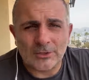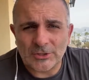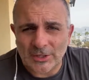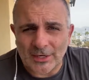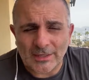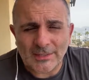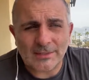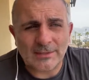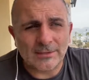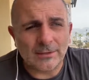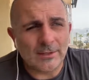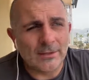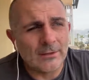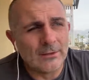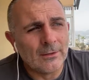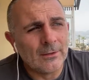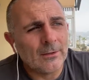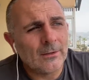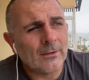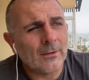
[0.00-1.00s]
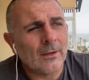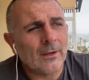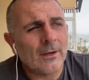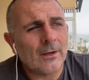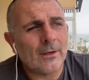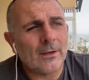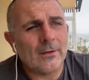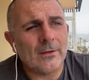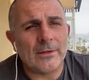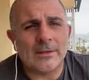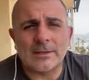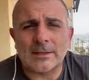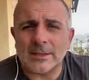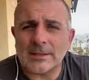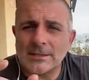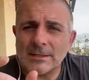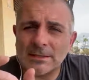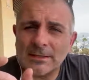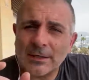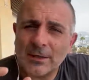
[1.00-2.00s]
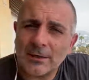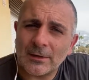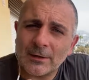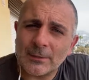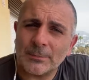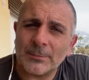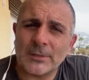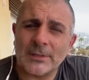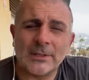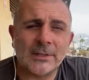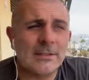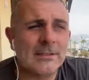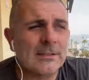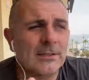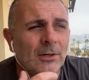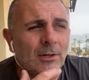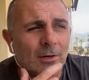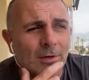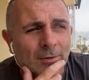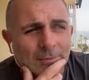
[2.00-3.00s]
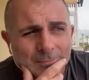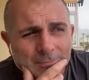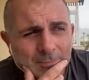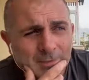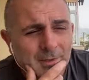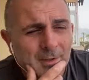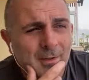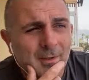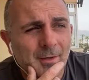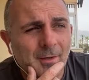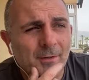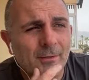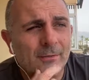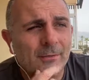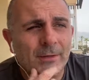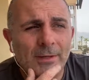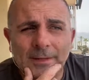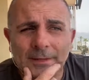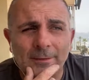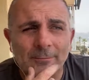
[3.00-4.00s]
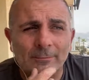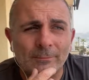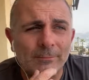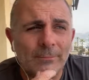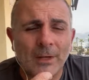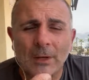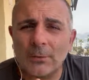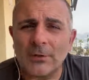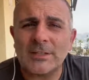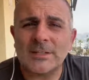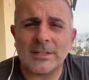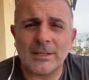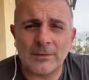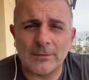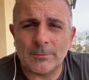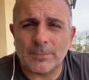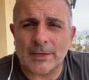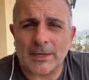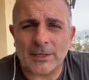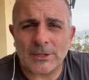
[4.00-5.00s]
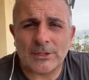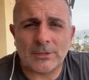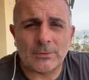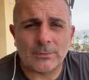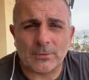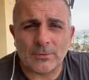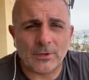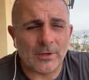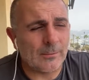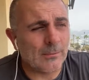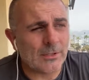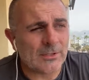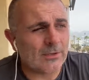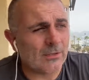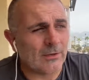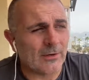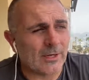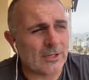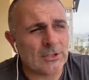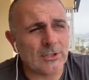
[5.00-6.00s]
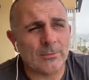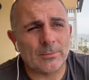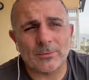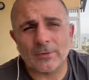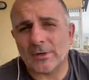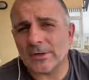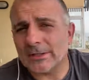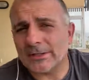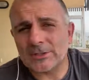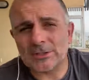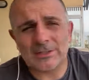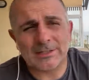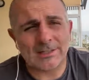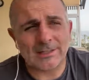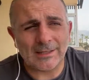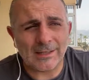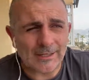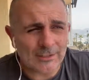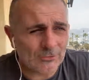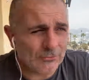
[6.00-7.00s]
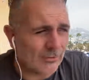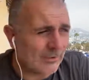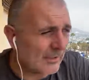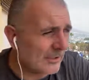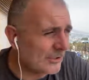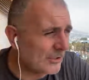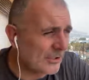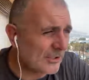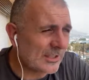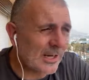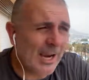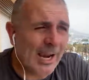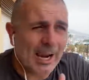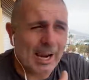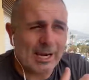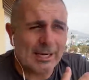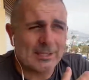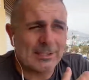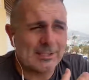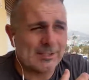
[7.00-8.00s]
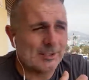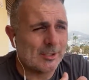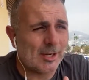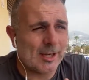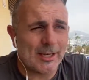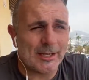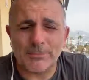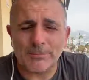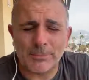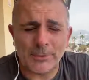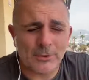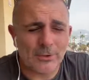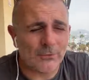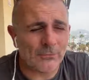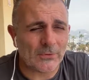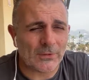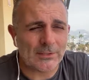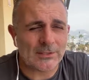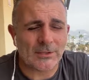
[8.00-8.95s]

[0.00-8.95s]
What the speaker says: Chester, there's this clip that he's got of him. I would say it would be Ashu Baroy, but it's not Ashu Baroy. He just literally just hacks the leg, perfect